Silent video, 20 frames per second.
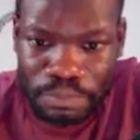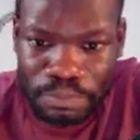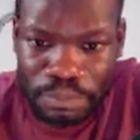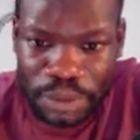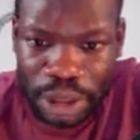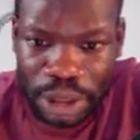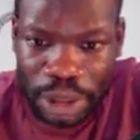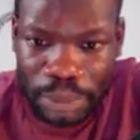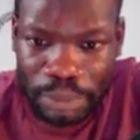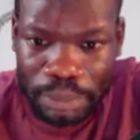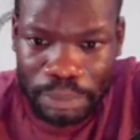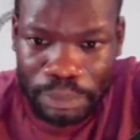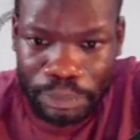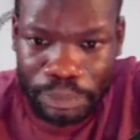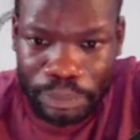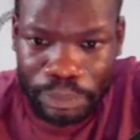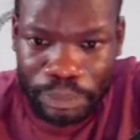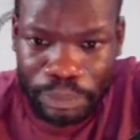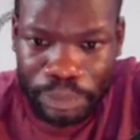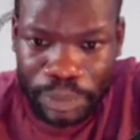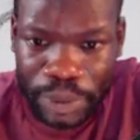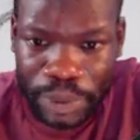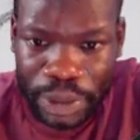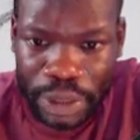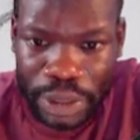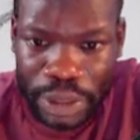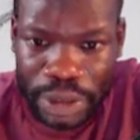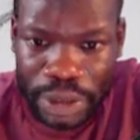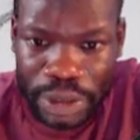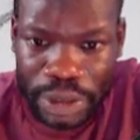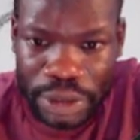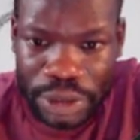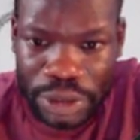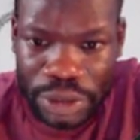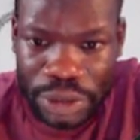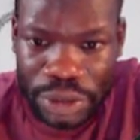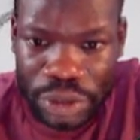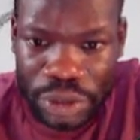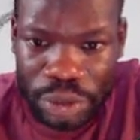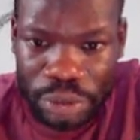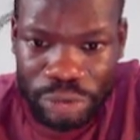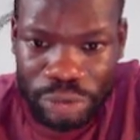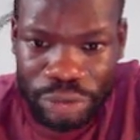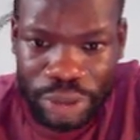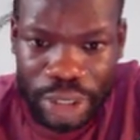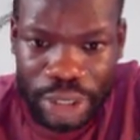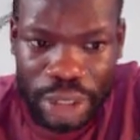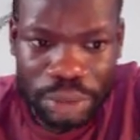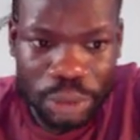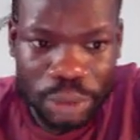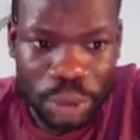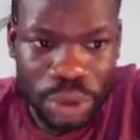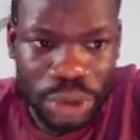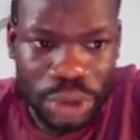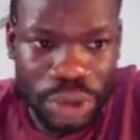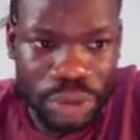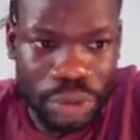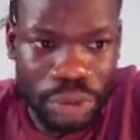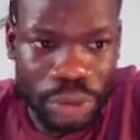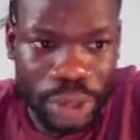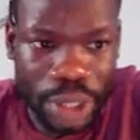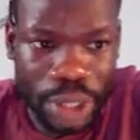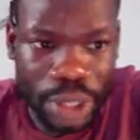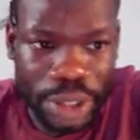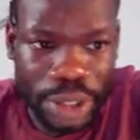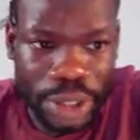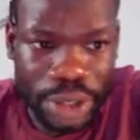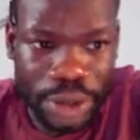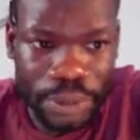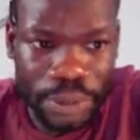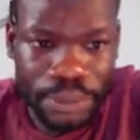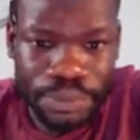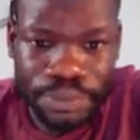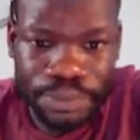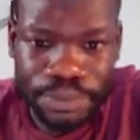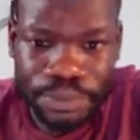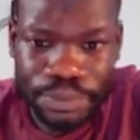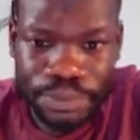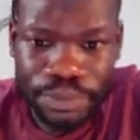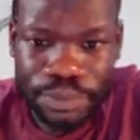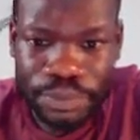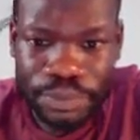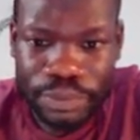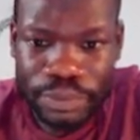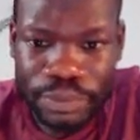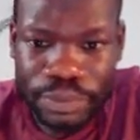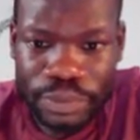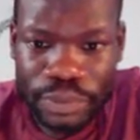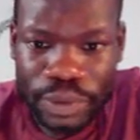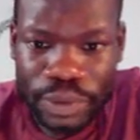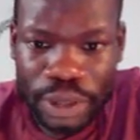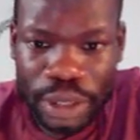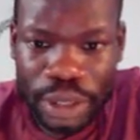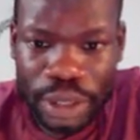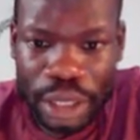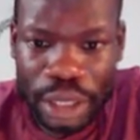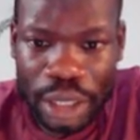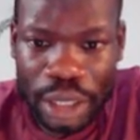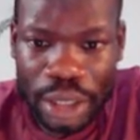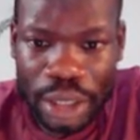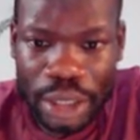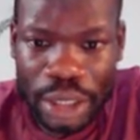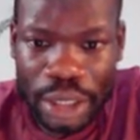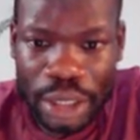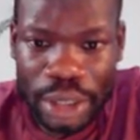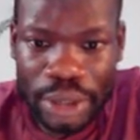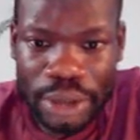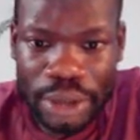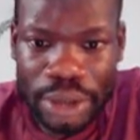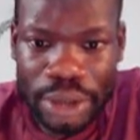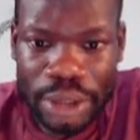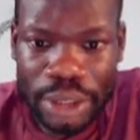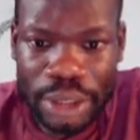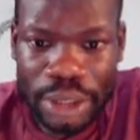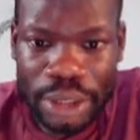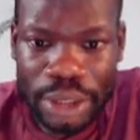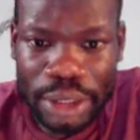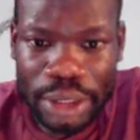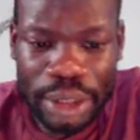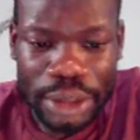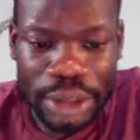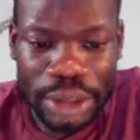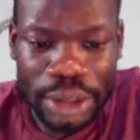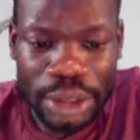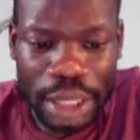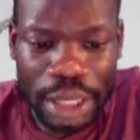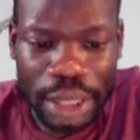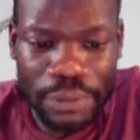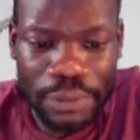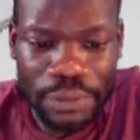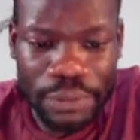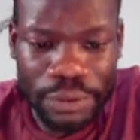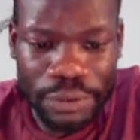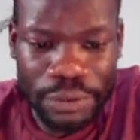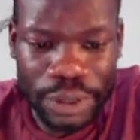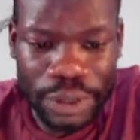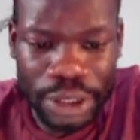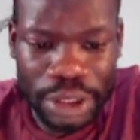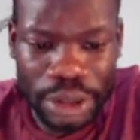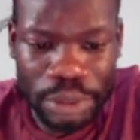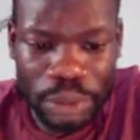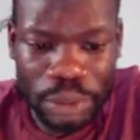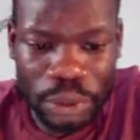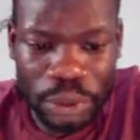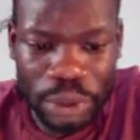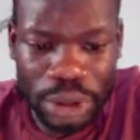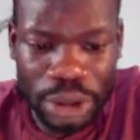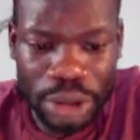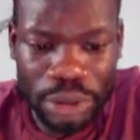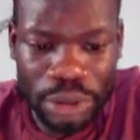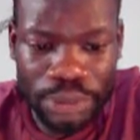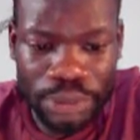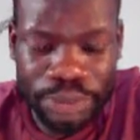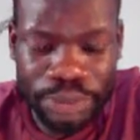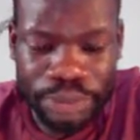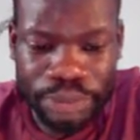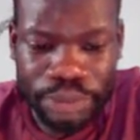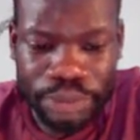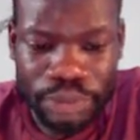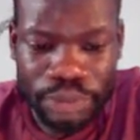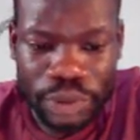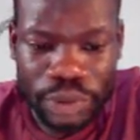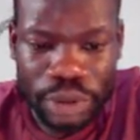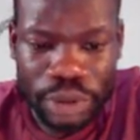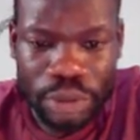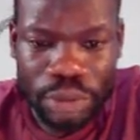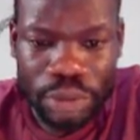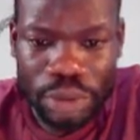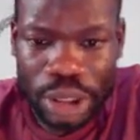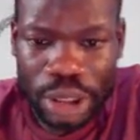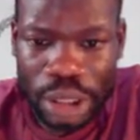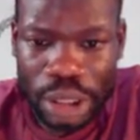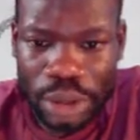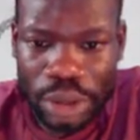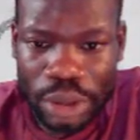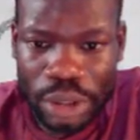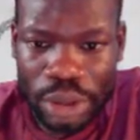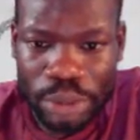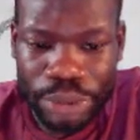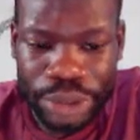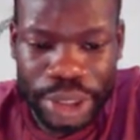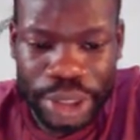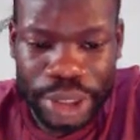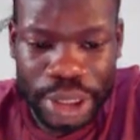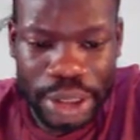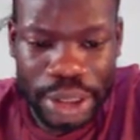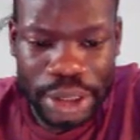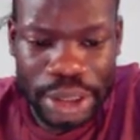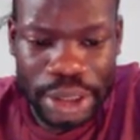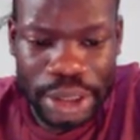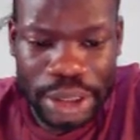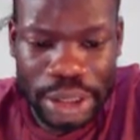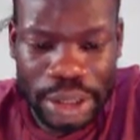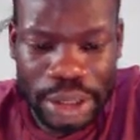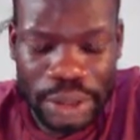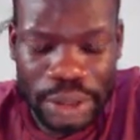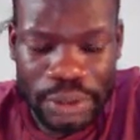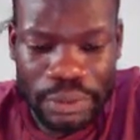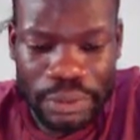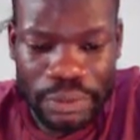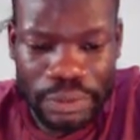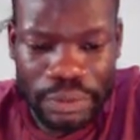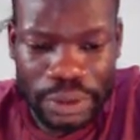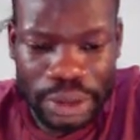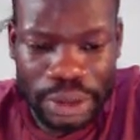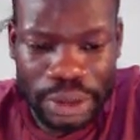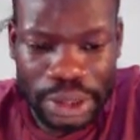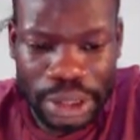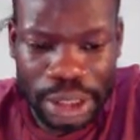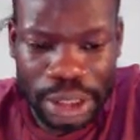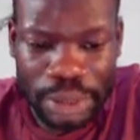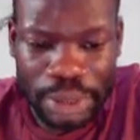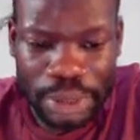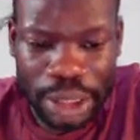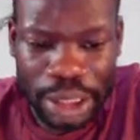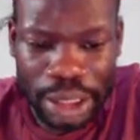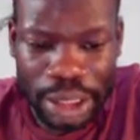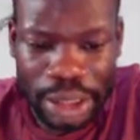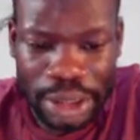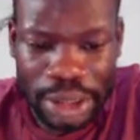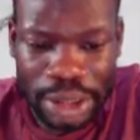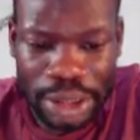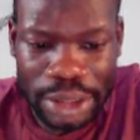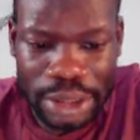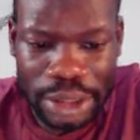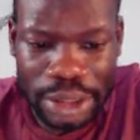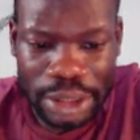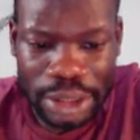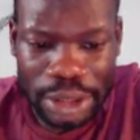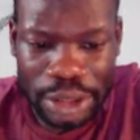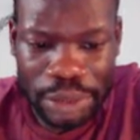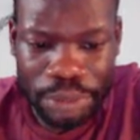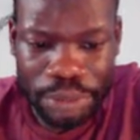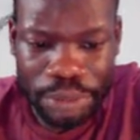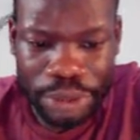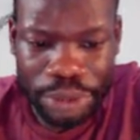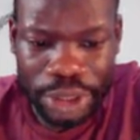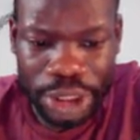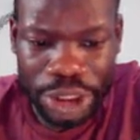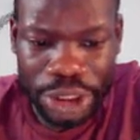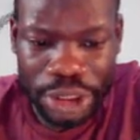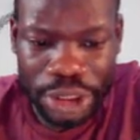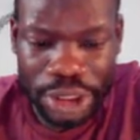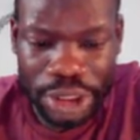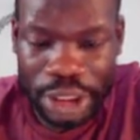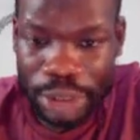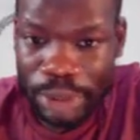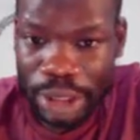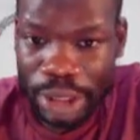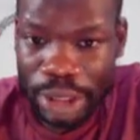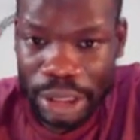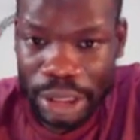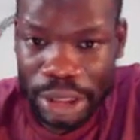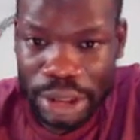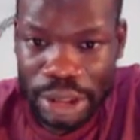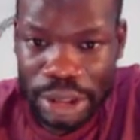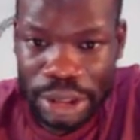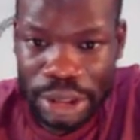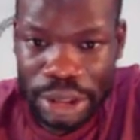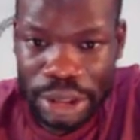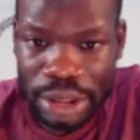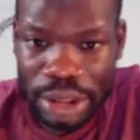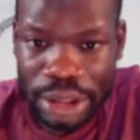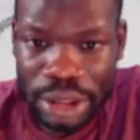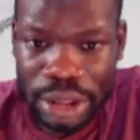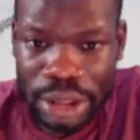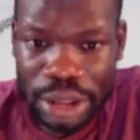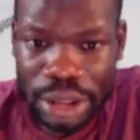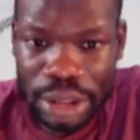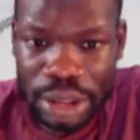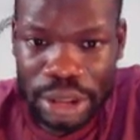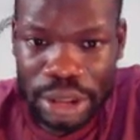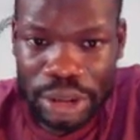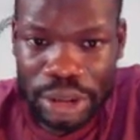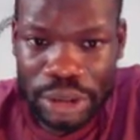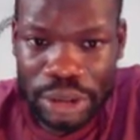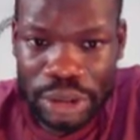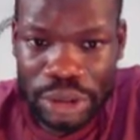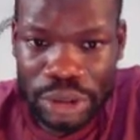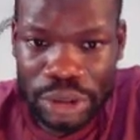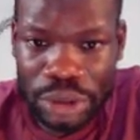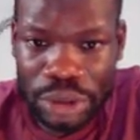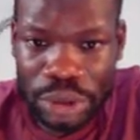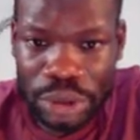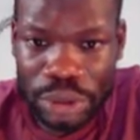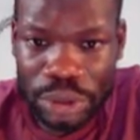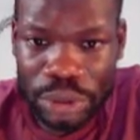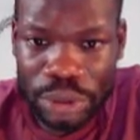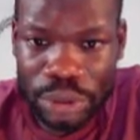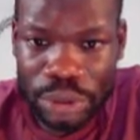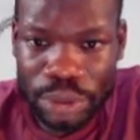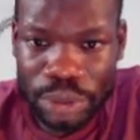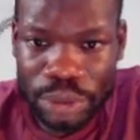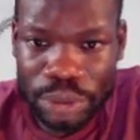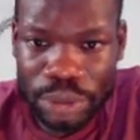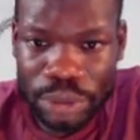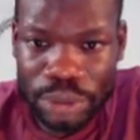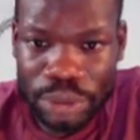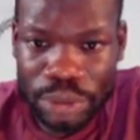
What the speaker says: Yeah, so we fit that module right here. Okay, and then after fitting the module, we're now going to predict the sentiment analysis, prediction and sentiment analysis. So